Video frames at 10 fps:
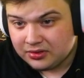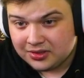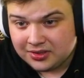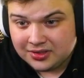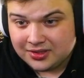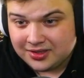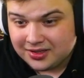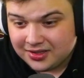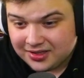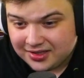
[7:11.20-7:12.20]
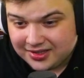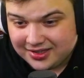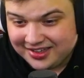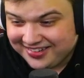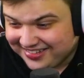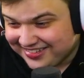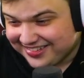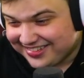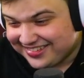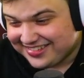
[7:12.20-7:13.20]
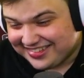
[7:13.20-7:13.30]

No one is speaking in this clip.